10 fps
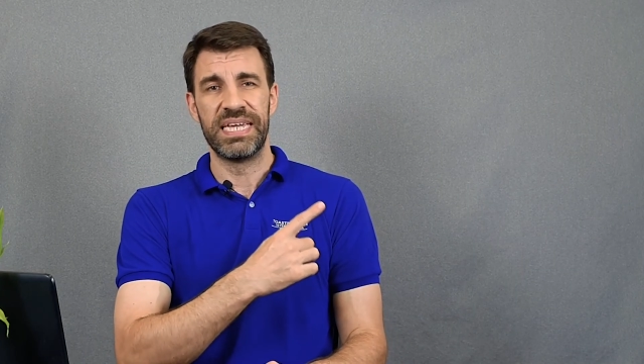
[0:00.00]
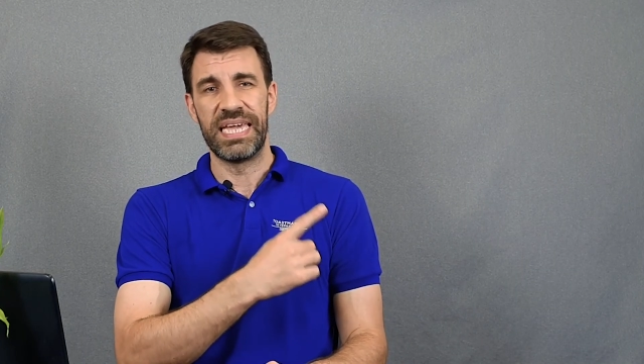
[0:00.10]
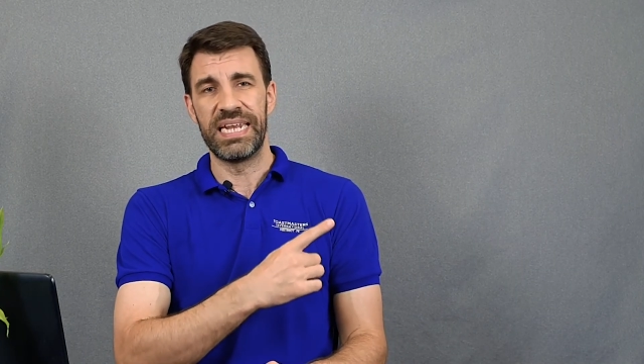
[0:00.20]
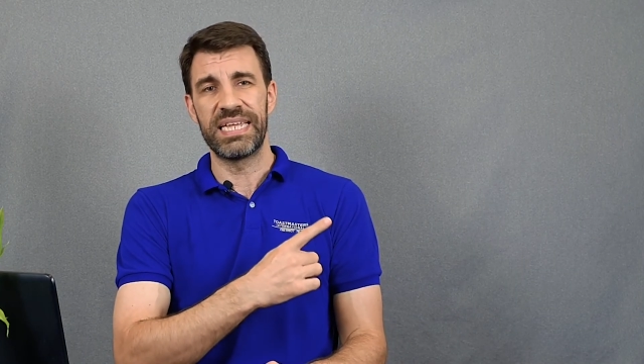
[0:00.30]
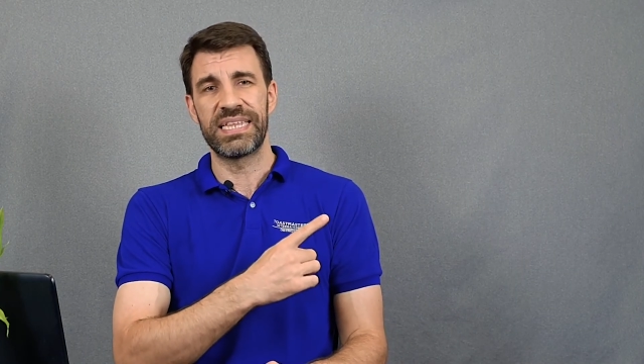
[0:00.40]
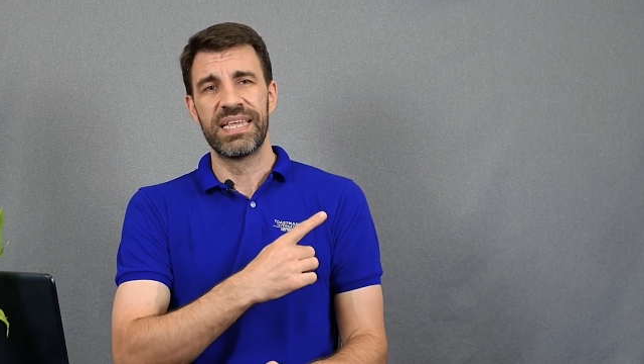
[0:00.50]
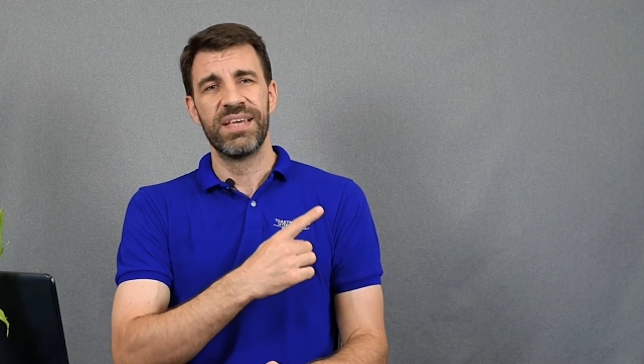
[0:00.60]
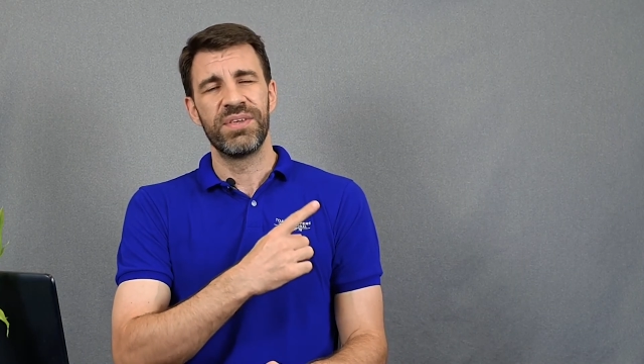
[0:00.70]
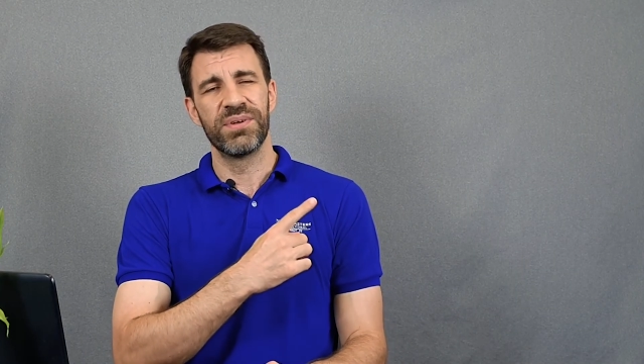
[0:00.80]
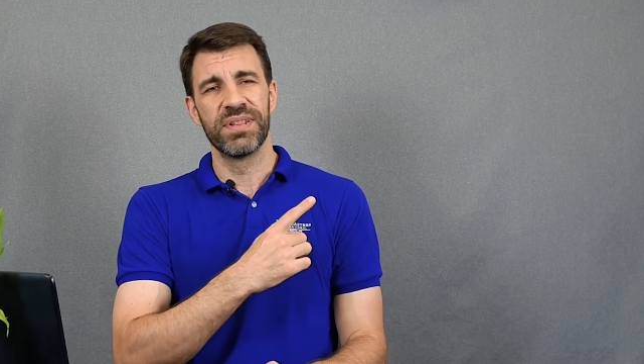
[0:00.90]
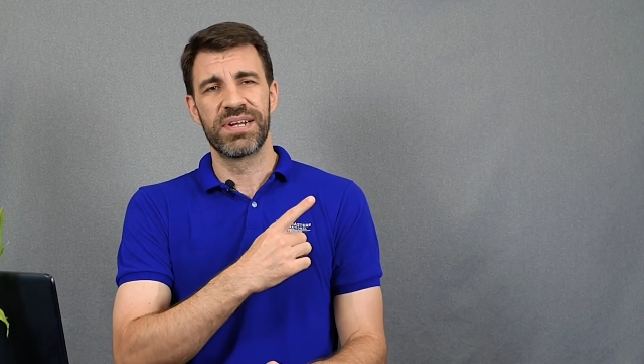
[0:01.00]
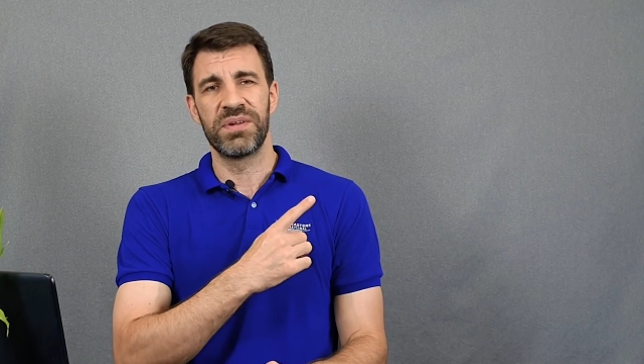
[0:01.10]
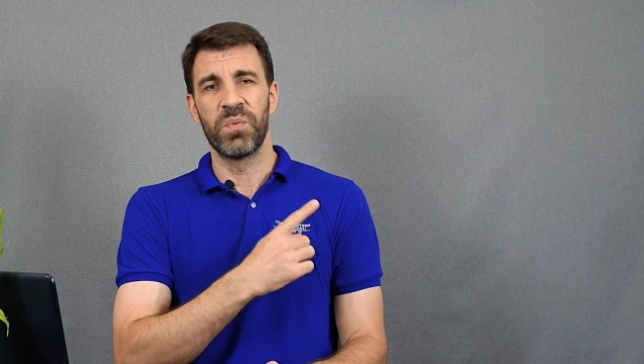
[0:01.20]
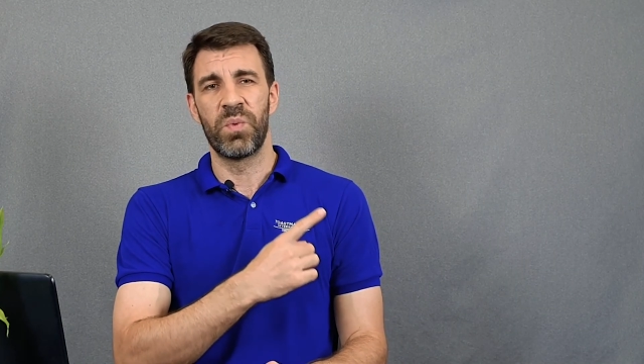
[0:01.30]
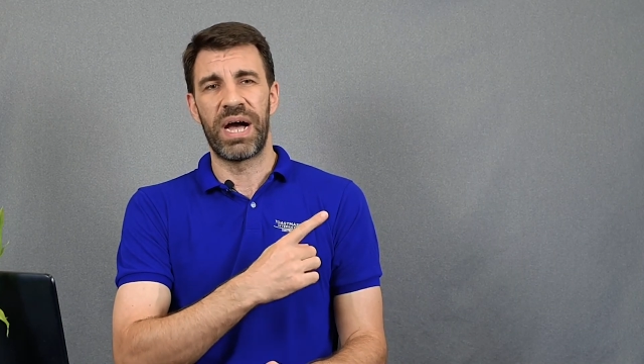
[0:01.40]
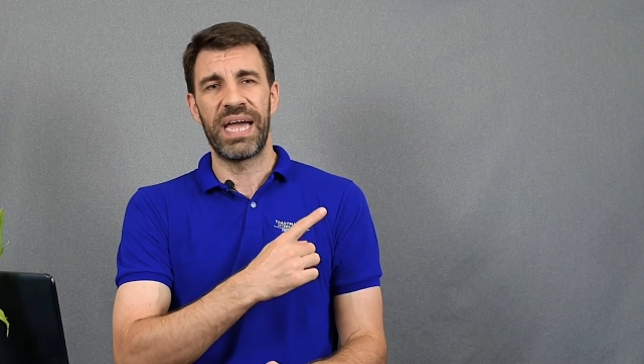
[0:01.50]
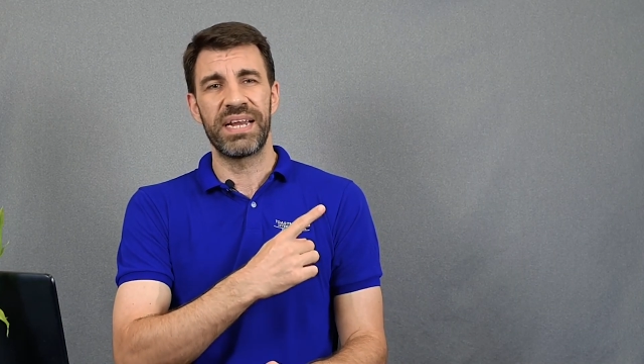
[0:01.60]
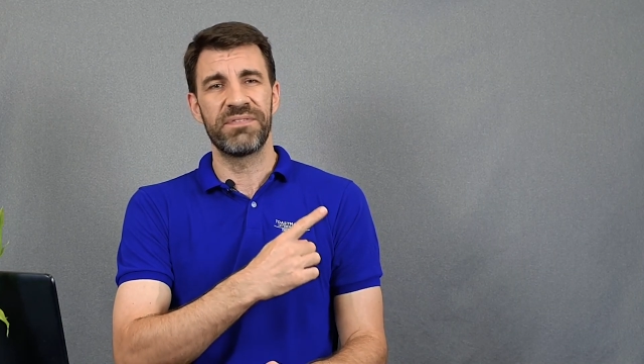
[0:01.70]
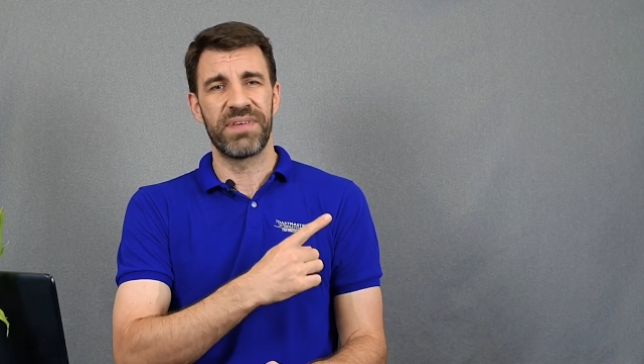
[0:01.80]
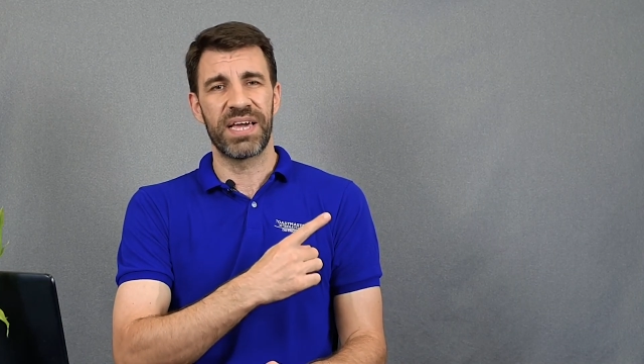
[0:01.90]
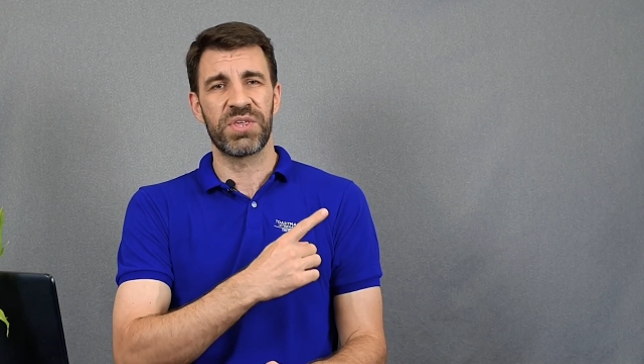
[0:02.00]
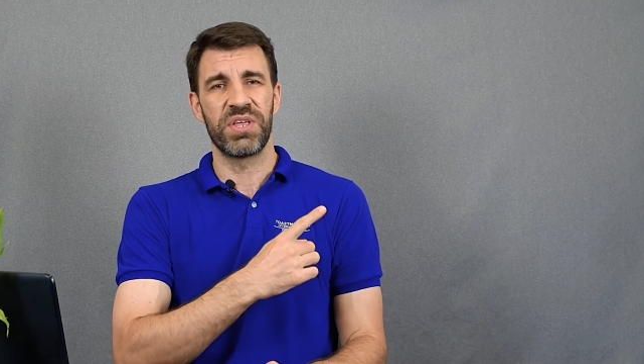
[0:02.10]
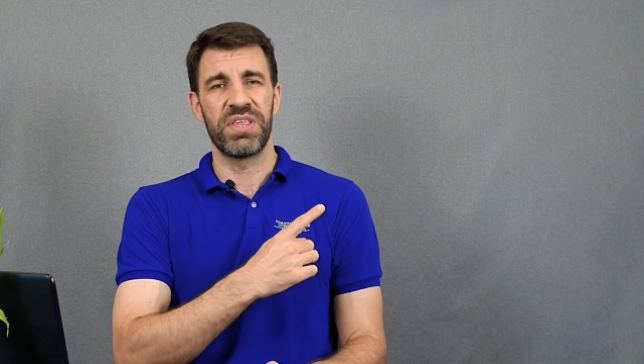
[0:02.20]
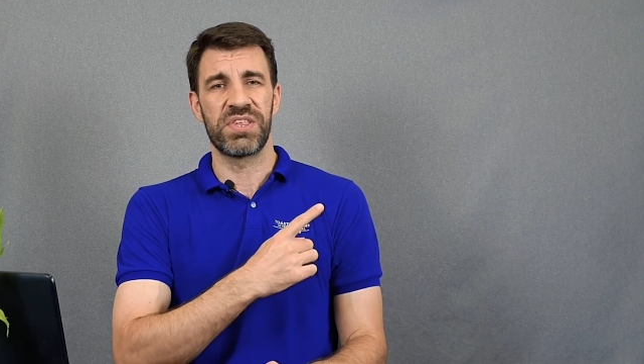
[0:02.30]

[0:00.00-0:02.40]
In it, you'll learn why reflection